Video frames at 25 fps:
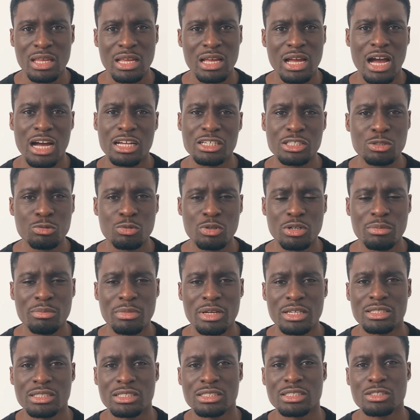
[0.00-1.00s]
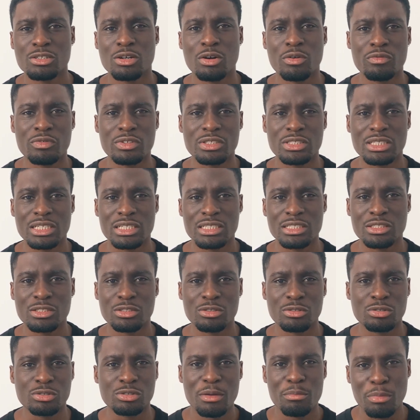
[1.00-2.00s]
I just want to make this
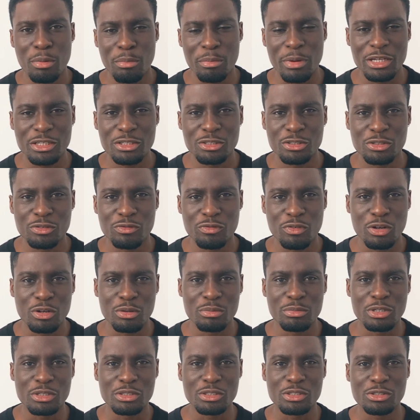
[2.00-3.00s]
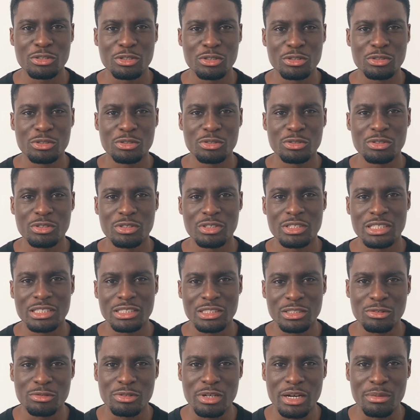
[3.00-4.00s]
conversational, but make sure you follow me on the socials, on
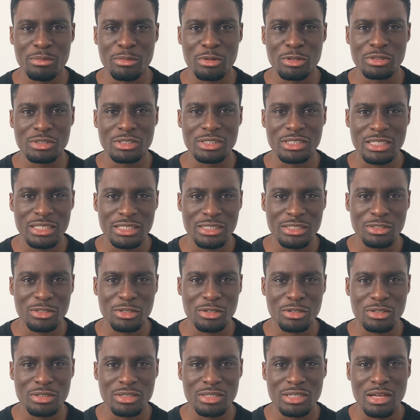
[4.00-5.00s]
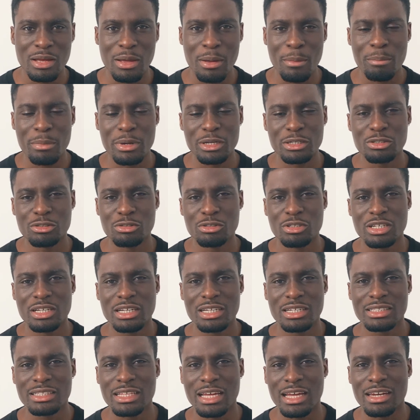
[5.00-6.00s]
Instagram, on TikTok. Make sure you
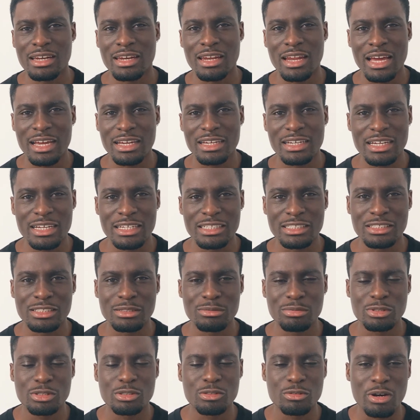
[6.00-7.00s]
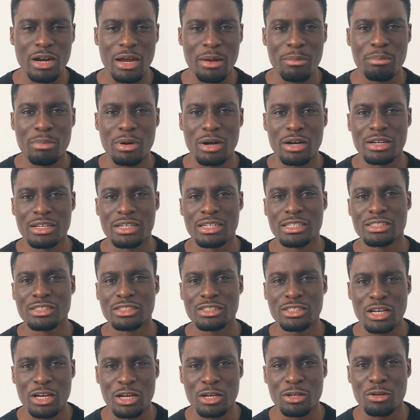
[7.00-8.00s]
click that like and subscribe button and
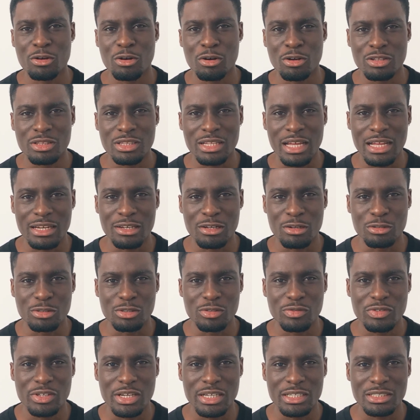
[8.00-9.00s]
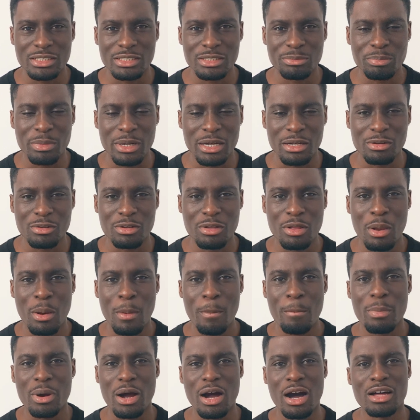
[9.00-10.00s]
turn on that notification bell.
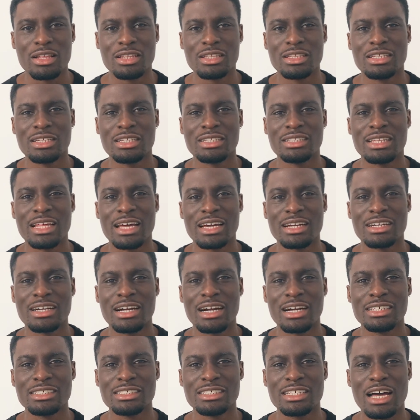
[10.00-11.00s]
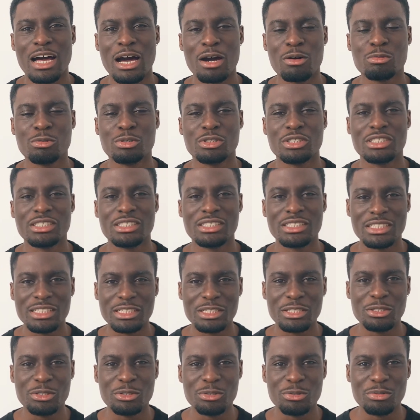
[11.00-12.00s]
But other than that, guys, I will see
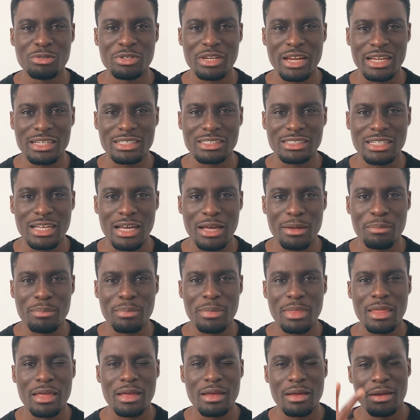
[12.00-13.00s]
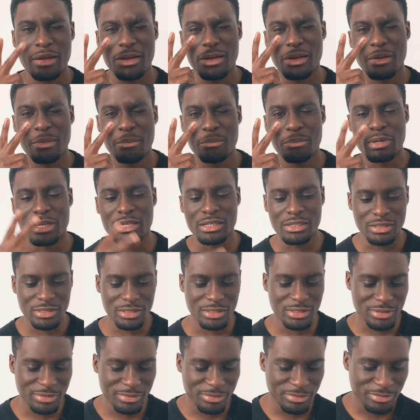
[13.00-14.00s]
you next time. Peace.